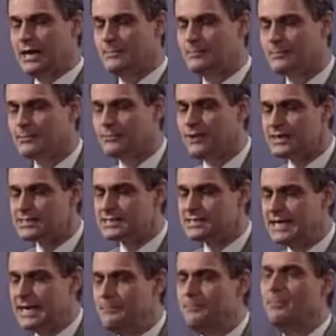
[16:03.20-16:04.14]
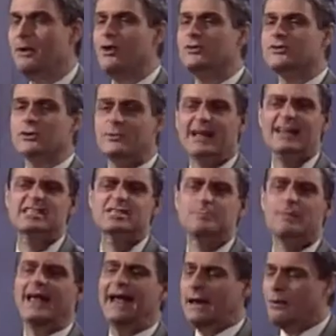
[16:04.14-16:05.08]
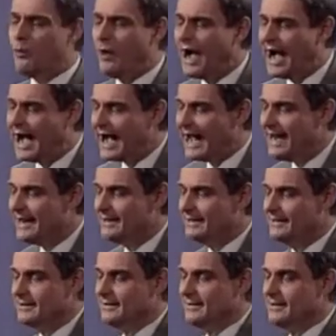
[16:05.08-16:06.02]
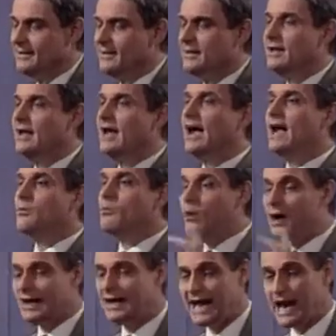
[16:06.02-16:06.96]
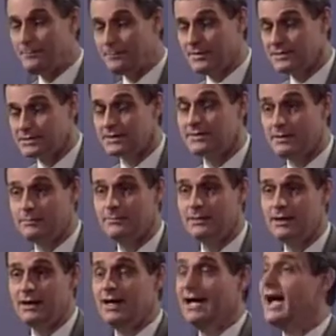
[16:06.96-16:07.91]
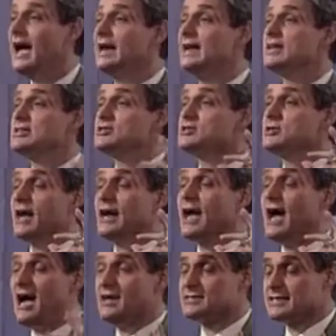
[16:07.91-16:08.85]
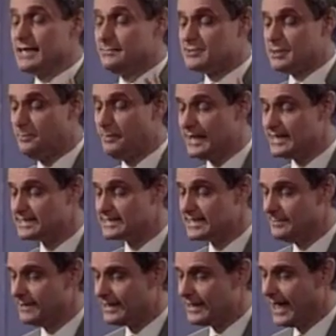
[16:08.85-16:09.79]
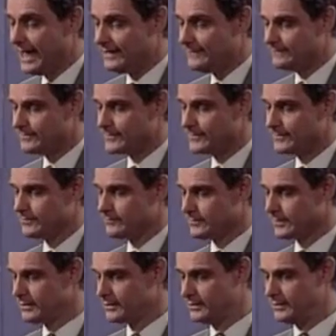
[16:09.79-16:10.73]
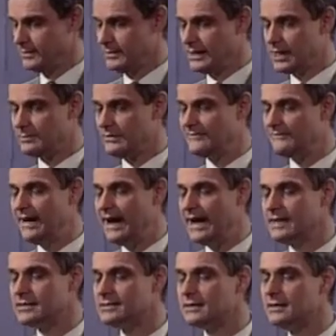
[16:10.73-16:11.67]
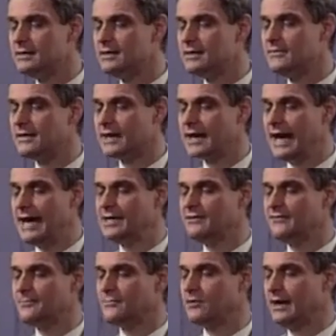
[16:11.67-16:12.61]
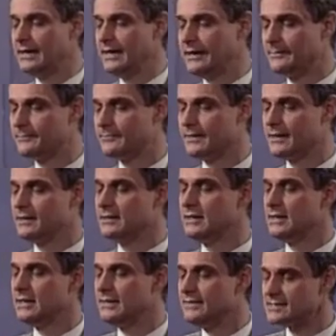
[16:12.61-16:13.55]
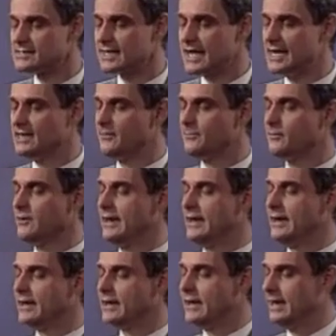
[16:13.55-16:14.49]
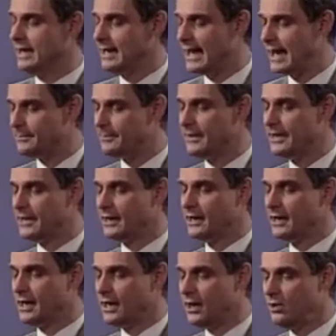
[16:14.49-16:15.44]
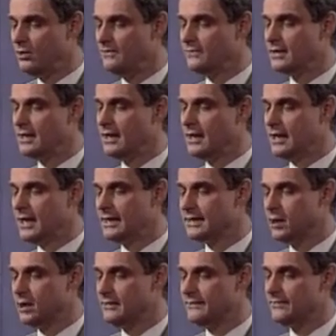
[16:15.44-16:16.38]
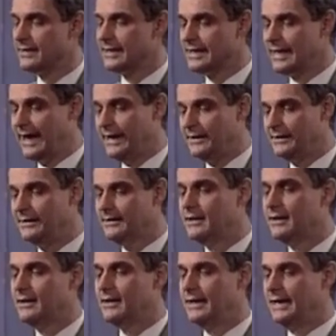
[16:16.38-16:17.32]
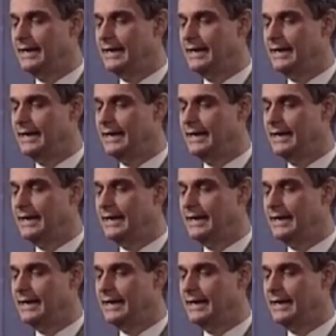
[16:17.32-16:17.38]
and pressed him both to explain why and what had happened to them, and ask him to bless them again. And we find this kind of praying happening over and over again